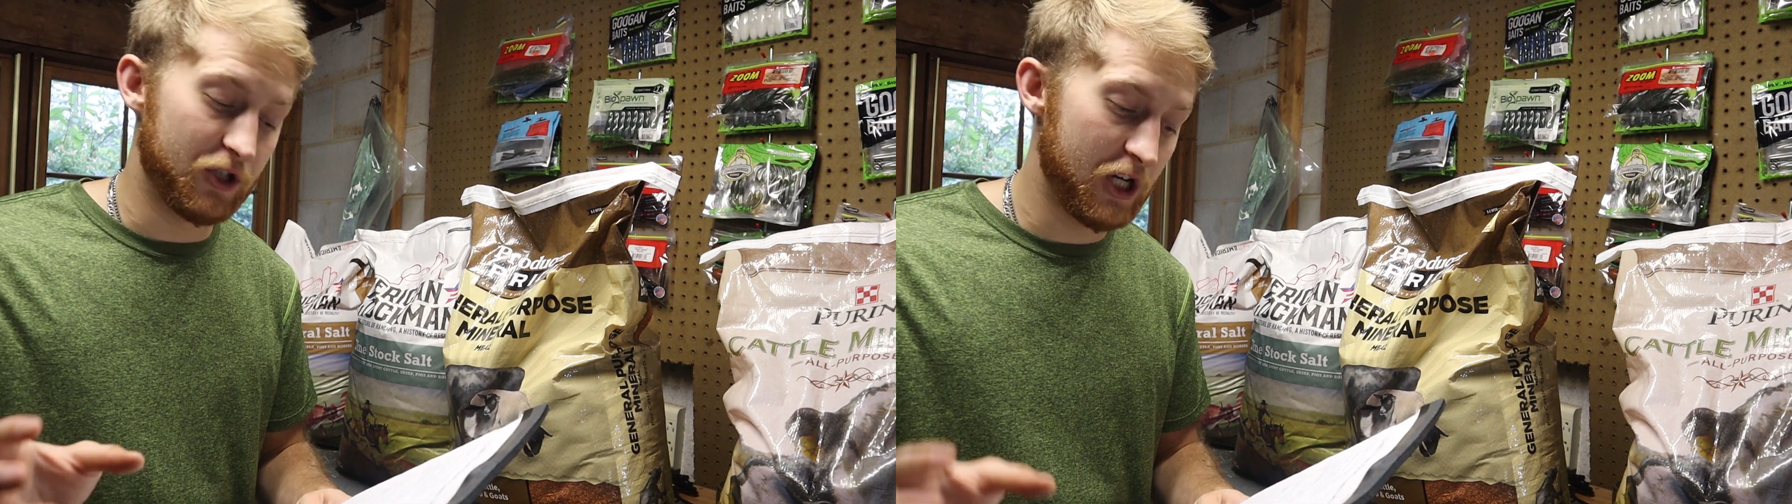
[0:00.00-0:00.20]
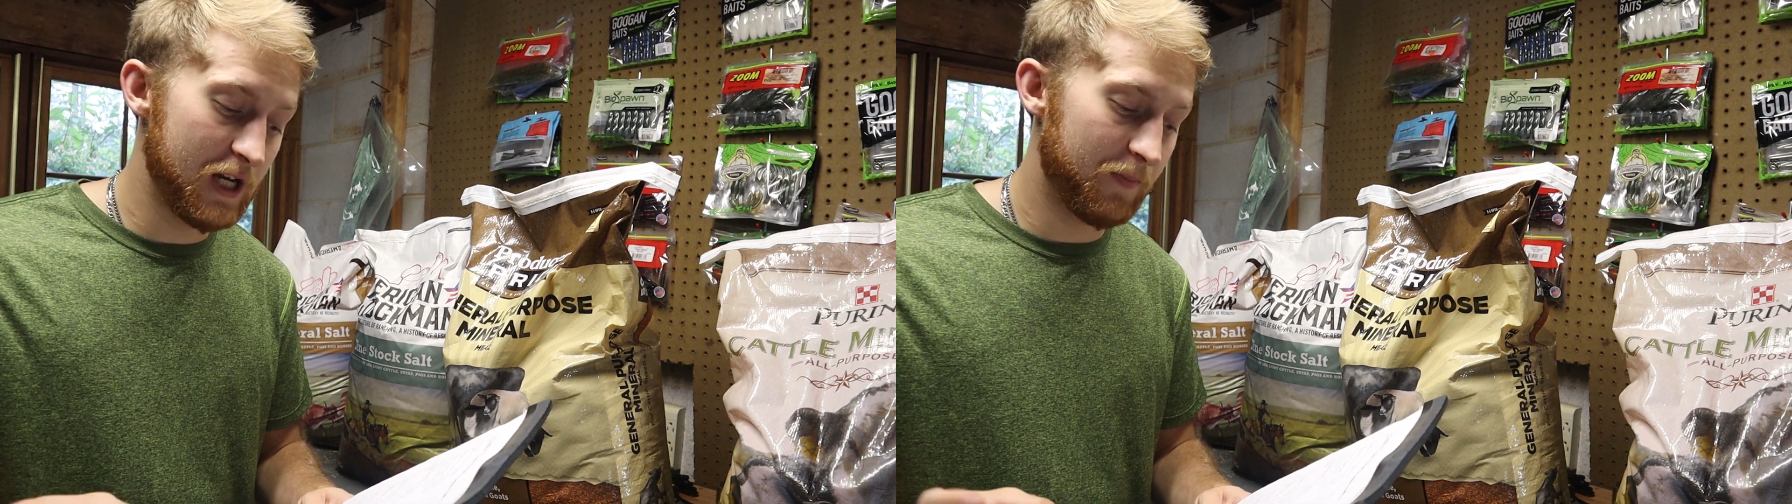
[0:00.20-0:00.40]

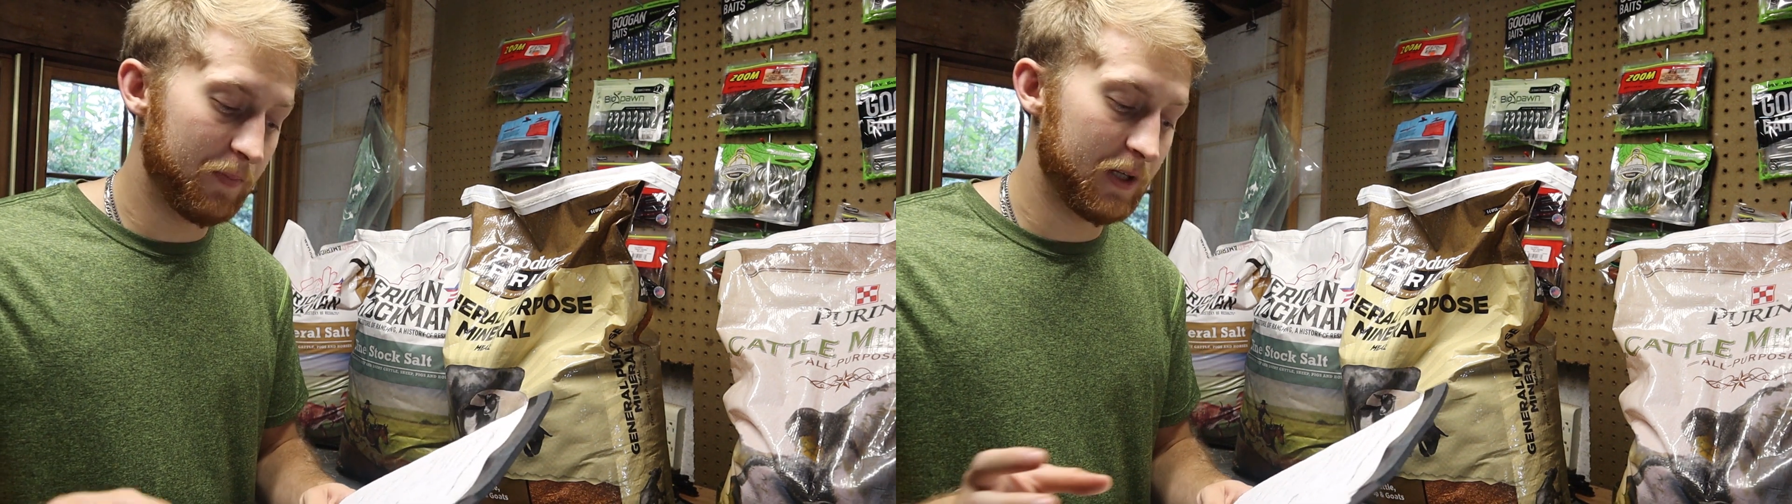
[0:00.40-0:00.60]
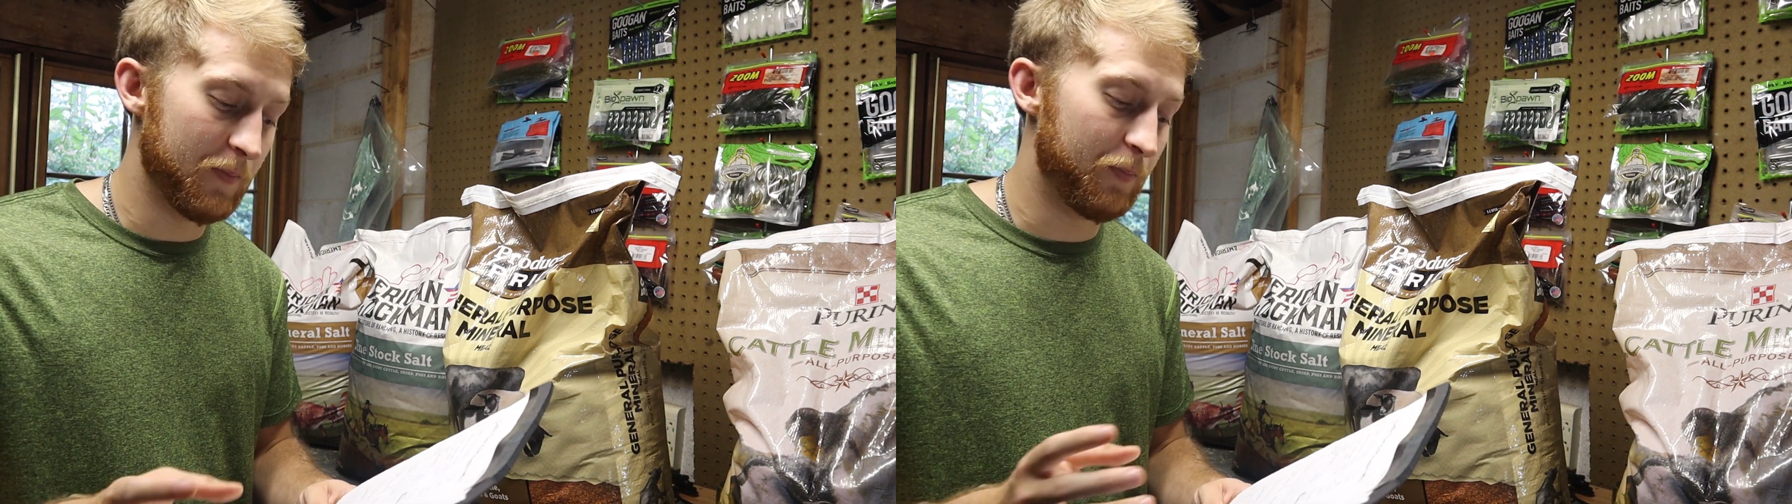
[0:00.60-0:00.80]

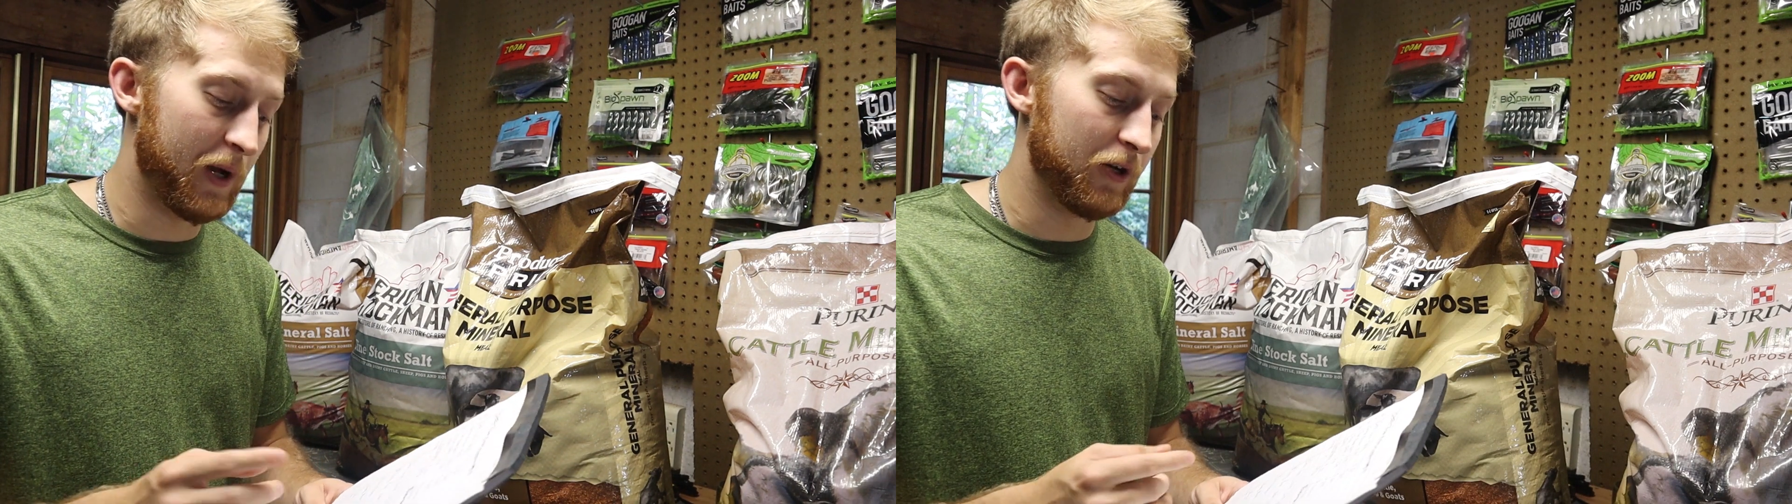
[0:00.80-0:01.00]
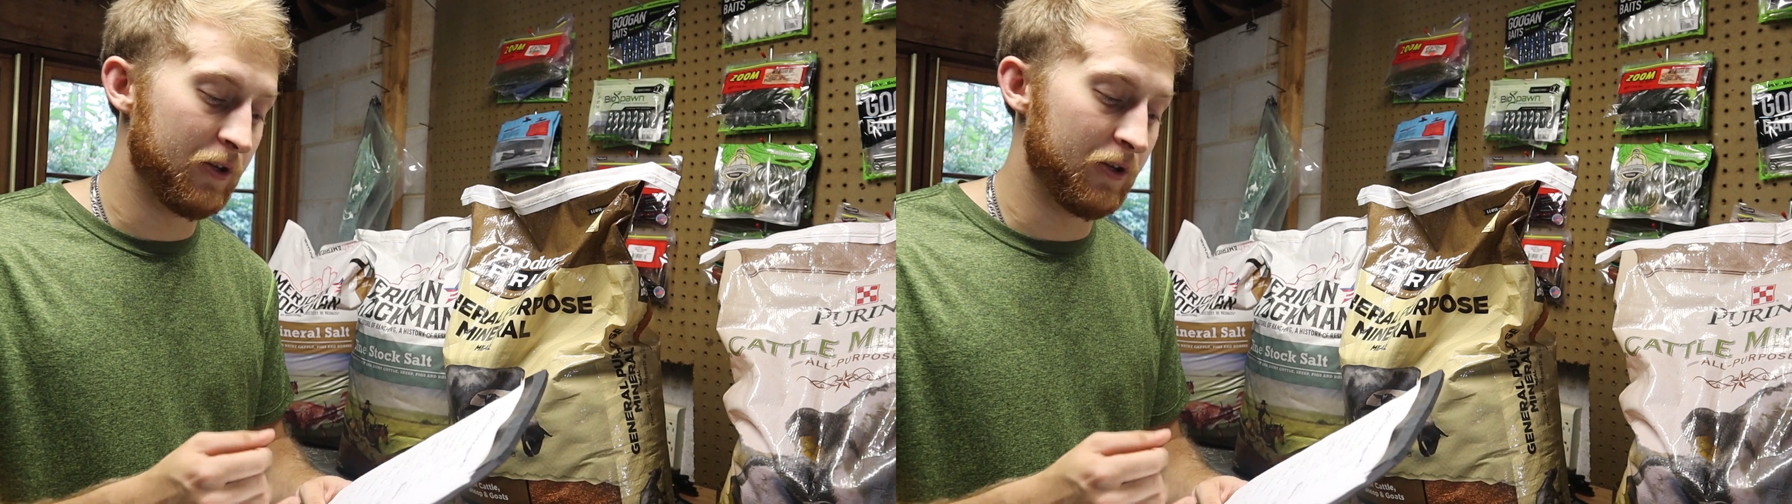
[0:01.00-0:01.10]
cheap compared